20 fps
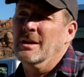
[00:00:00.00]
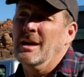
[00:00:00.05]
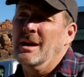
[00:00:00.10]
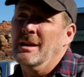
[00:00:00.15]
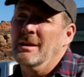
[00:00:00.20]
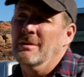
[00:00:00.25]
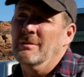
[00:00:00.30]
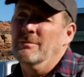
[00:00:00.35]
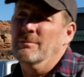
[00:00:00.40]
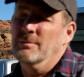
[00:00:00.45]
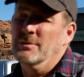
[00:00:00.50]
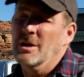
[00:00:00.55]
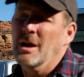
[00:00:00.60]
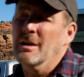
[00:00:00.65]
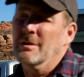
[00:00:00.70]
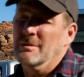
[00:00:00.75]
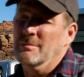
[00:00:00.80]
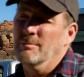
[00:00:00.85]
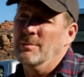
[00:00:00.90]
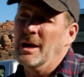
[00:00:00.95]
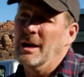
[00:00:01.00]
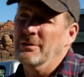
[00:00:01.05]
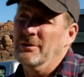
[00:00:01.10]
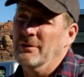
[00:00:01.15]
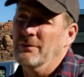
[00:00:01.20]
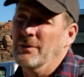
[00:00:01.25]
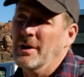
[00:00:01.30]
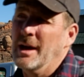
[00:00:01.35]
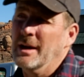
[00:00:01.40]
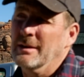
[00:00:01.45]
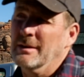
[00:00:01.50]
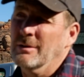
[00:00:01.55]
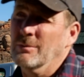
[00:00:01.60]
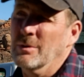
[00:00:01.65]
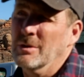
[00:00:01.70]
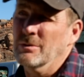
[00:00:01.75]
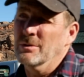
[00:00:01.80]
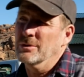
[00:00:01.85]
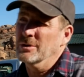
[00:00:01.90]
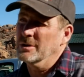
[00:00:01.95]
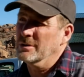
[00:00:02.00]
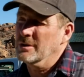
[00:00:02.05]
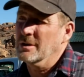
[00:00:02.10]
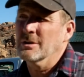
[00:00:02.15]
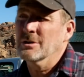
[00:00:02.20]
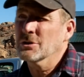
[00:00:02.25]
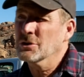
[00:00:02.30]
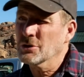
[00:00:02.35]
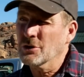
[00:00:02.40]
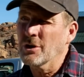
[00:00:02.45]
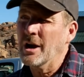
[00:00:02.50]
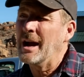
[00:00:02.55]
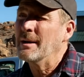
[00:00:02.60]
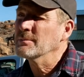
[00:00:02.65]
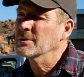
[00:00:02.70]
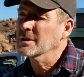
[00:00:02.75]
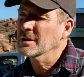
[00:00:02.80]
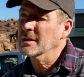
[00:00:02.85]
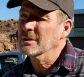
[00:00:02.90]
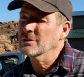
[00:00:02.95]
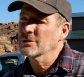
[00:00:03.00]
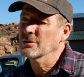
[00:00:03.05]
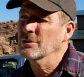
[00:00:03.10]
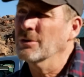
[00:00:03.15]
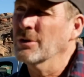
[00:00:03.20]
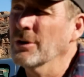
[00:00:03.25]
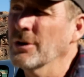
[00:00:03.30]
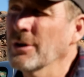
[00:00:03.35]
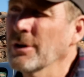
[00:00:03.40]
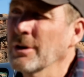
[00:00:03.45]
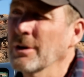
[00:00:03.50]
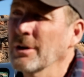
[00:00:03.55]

kind of talked about the fact that we were just going to scrap six-shooter.